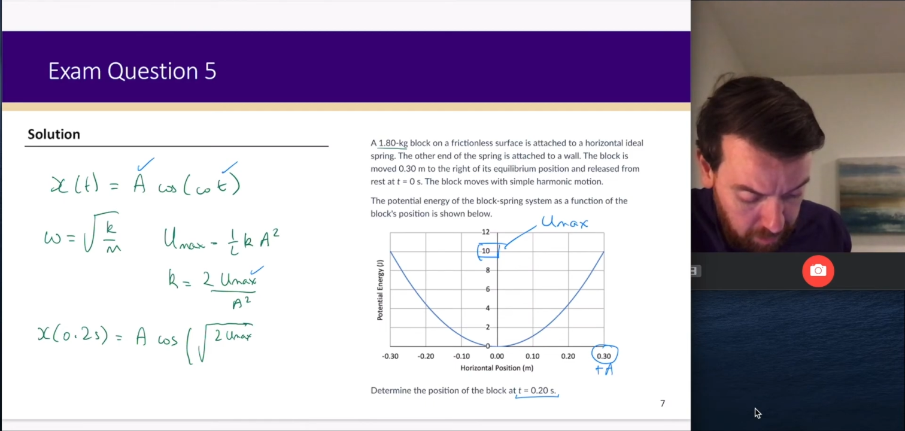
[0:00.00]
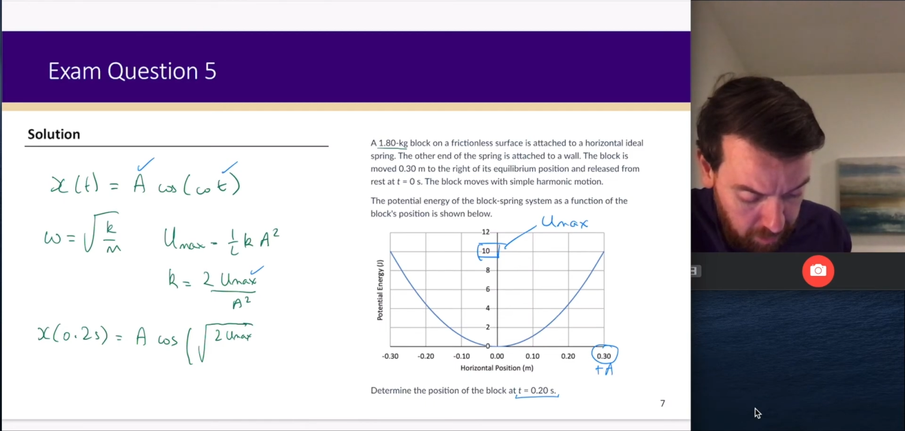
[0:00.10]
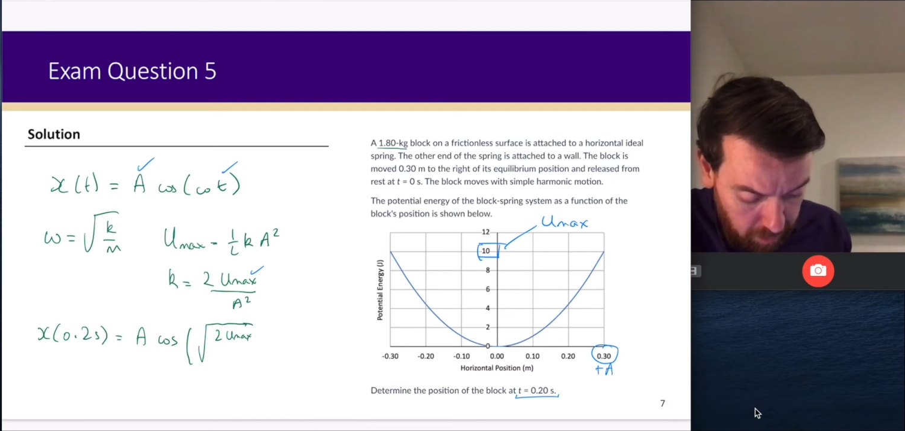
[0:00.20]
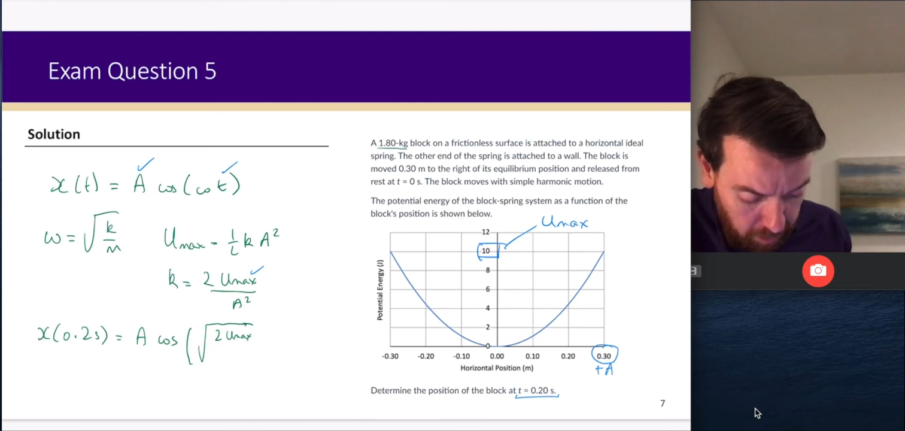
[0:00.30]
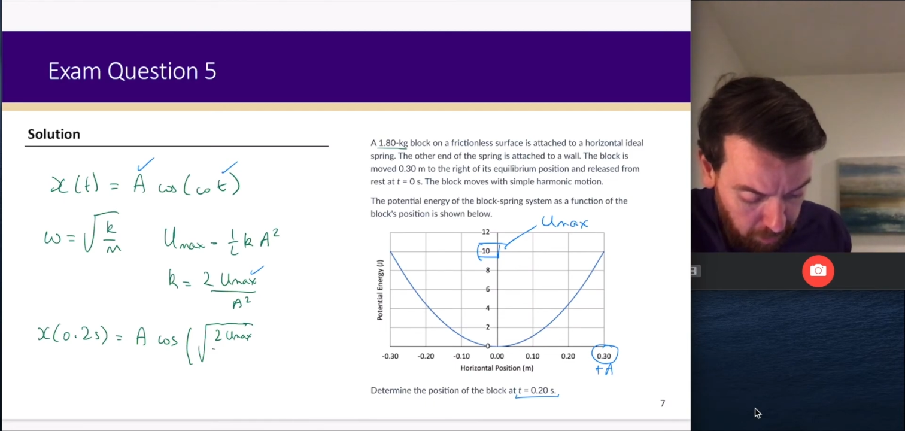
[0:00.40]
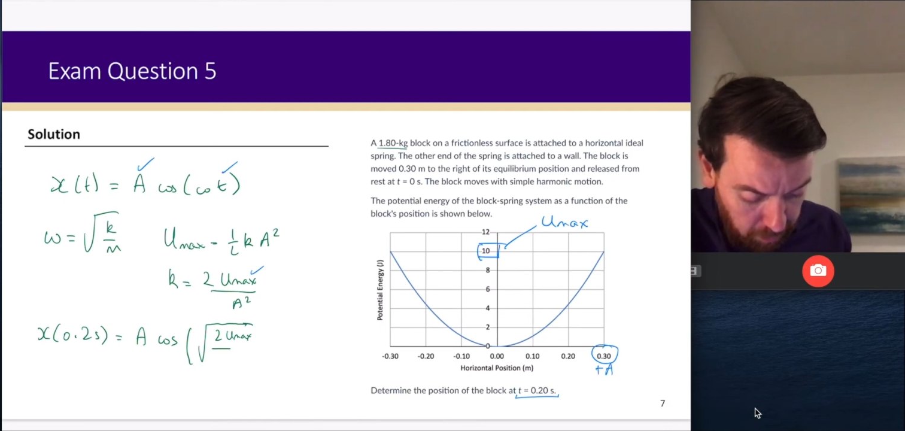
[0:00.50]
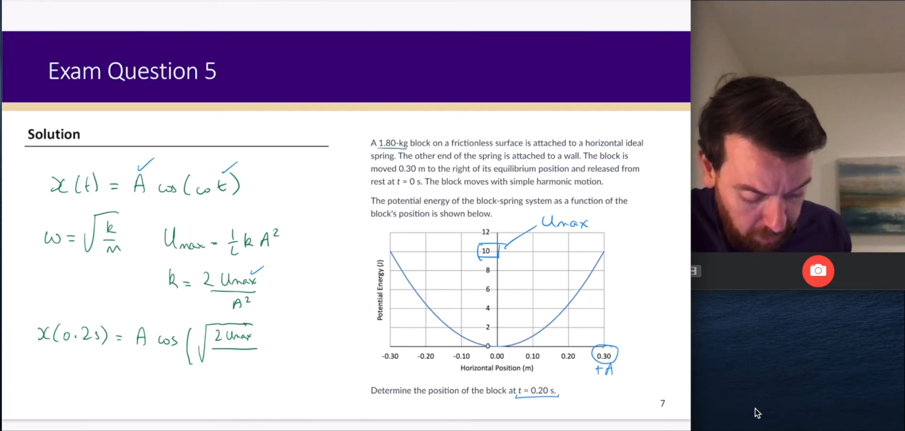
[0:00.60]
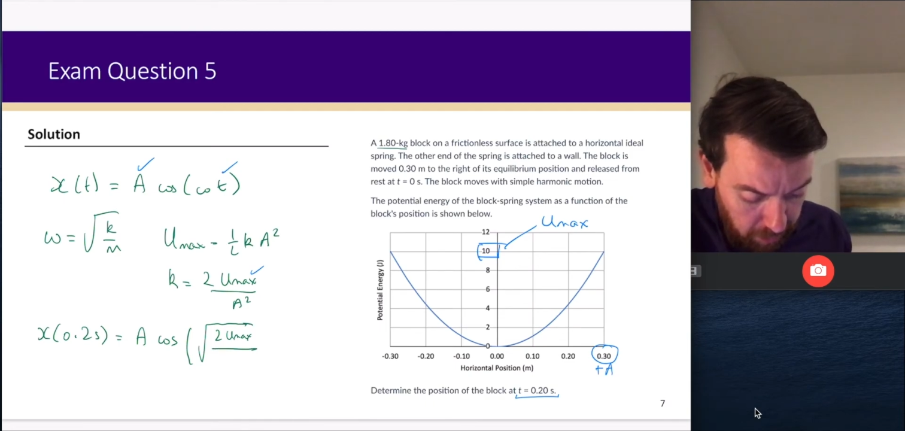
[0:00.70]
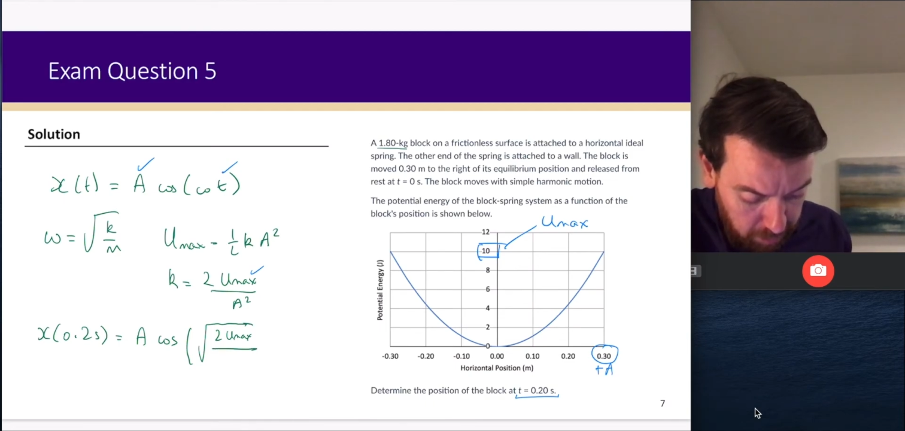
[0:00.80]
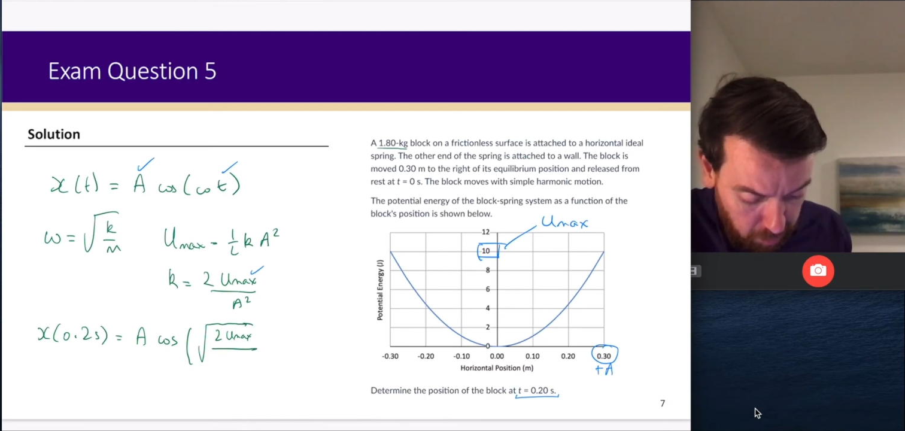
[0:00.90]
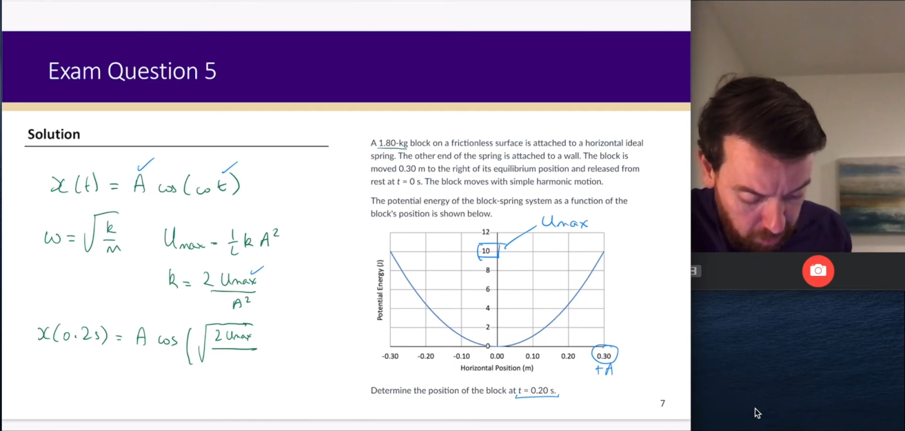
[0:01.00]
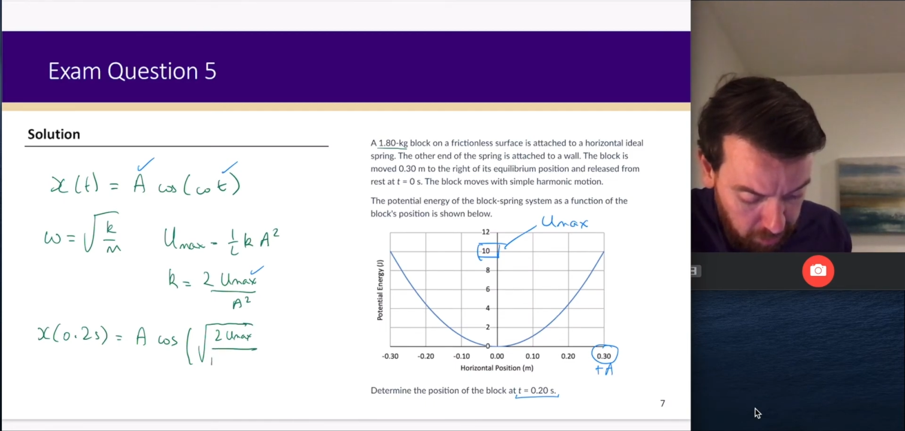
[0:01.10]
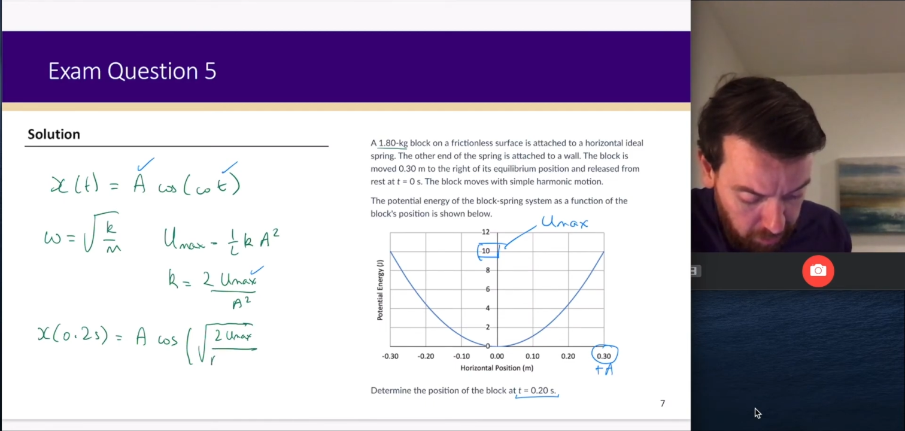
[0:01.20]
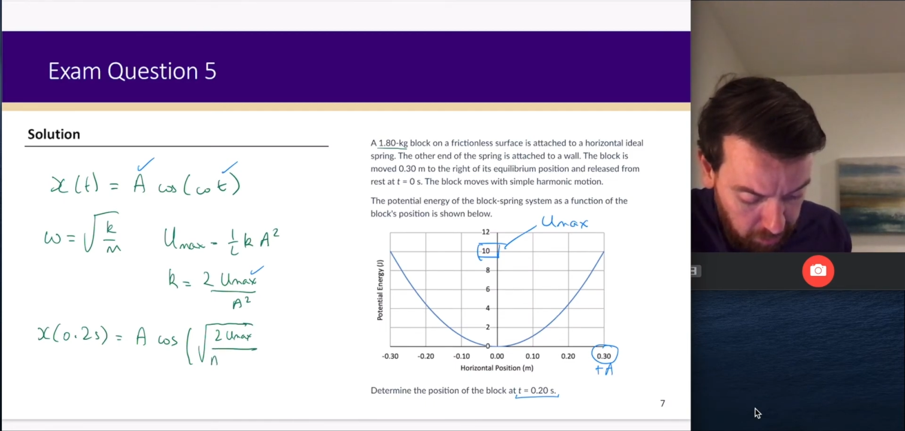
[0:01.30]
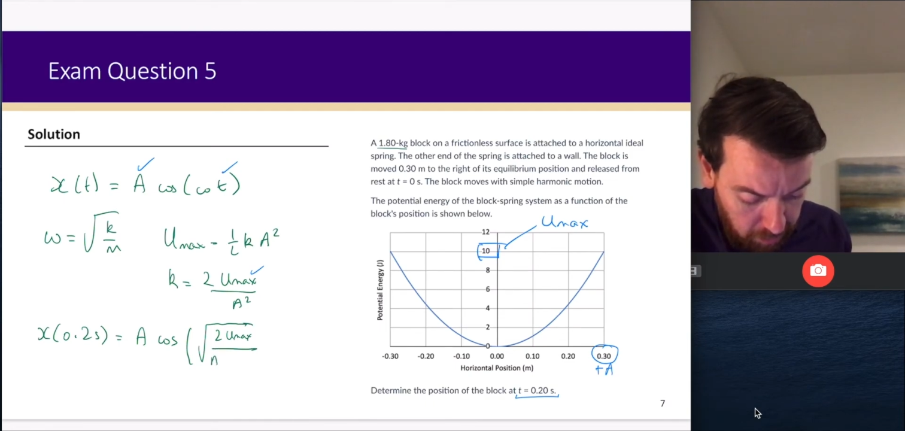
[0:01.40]
I'll bring the a squared
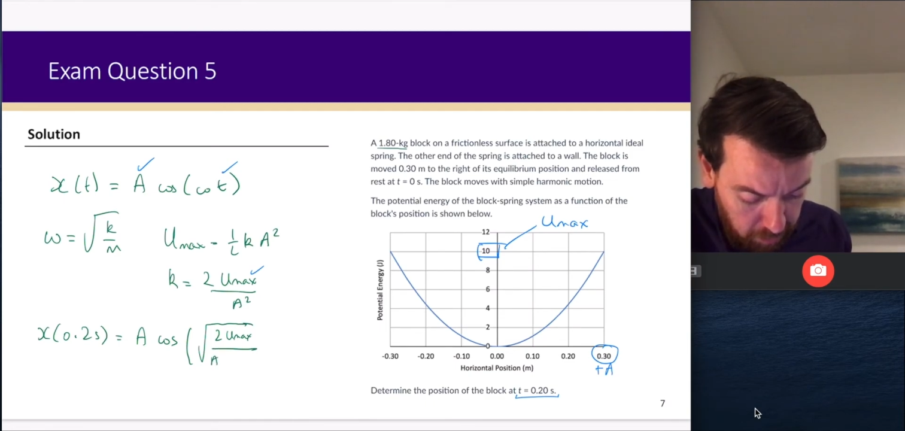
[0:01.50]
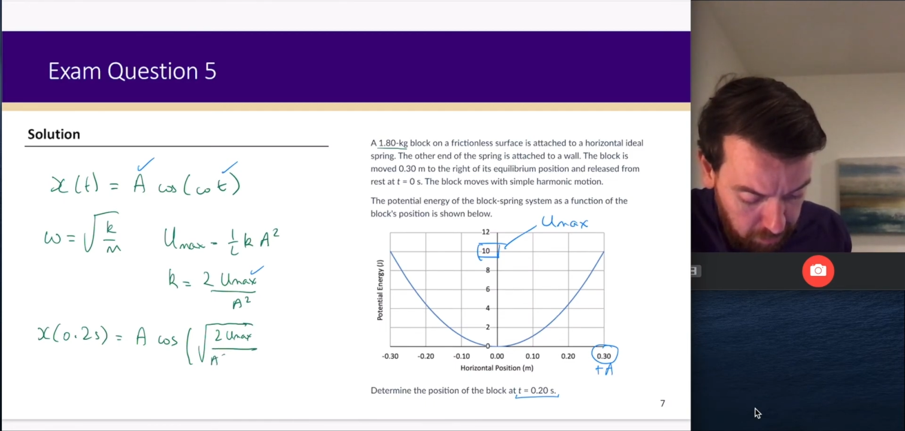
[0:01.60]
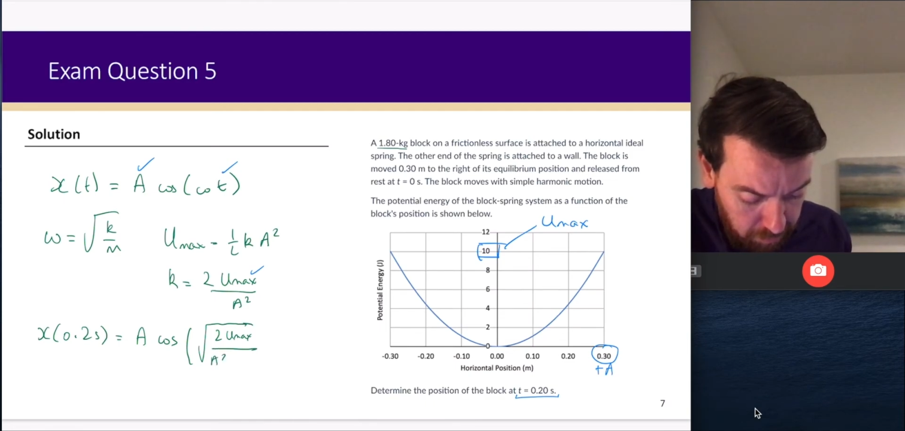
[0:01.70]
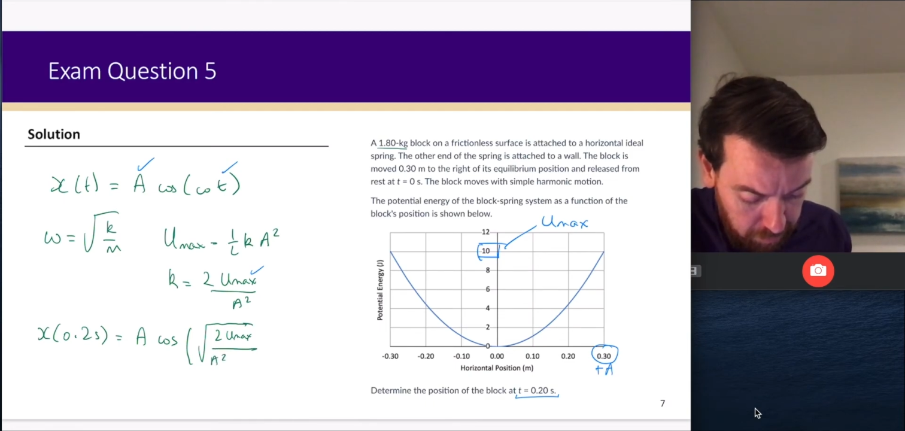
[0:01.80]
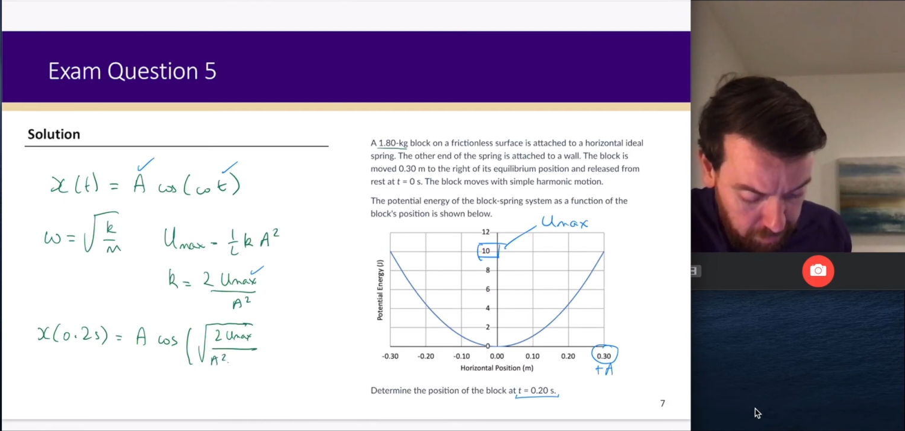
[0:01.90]
down here,